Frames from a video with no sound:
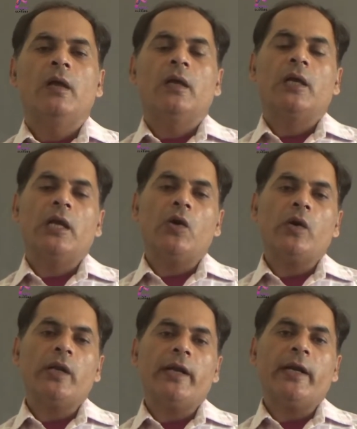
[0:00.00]

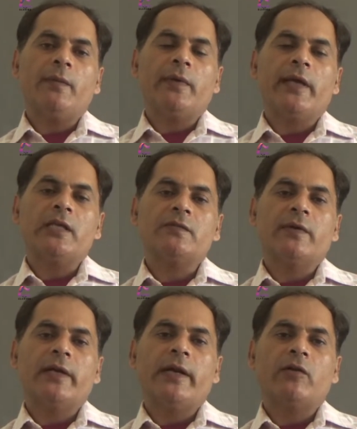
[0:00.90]
Chlorine atom gains
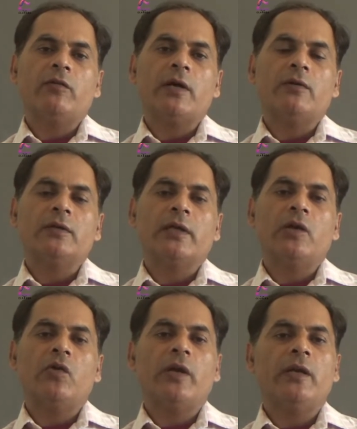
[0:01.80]
1 electron. Now the
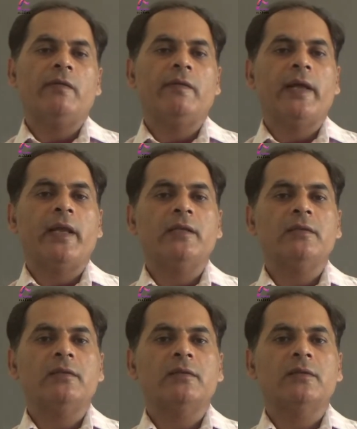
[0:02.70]
chlorine
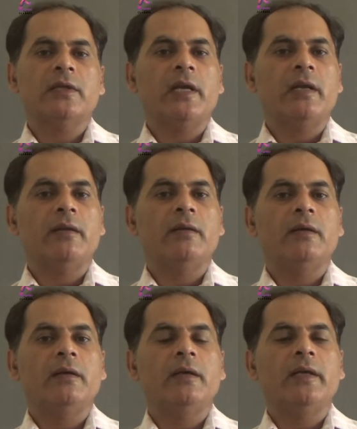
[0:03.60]
valence shell
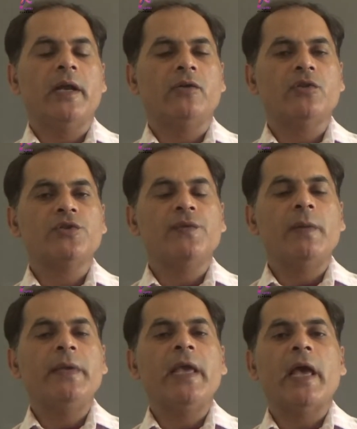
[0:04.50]
electrons will
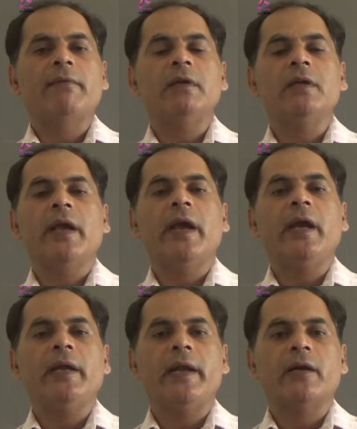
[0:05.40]
be having
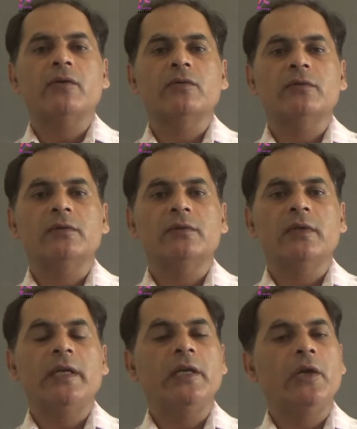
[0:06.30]
8 electrons,
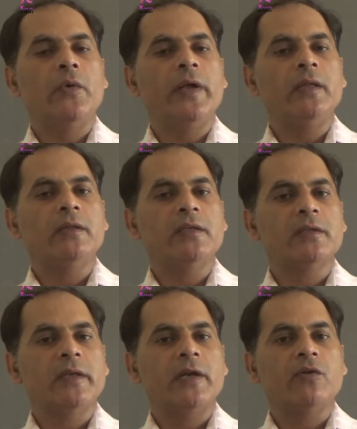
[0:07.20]
including
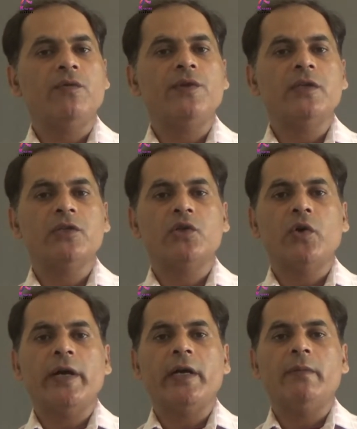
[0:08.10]
this electron which is
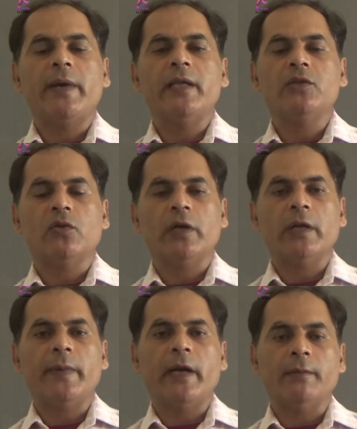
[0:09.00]
donated by
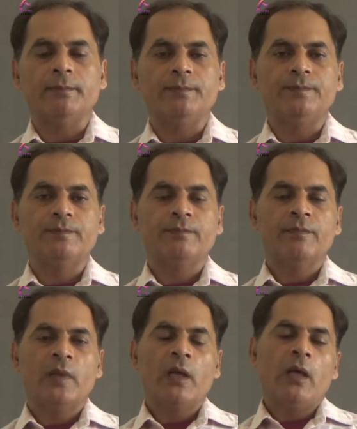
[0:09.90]
sodium atom.
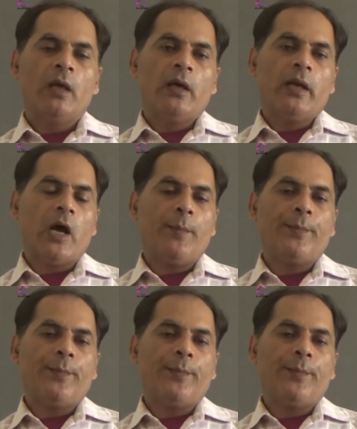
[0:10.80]
Now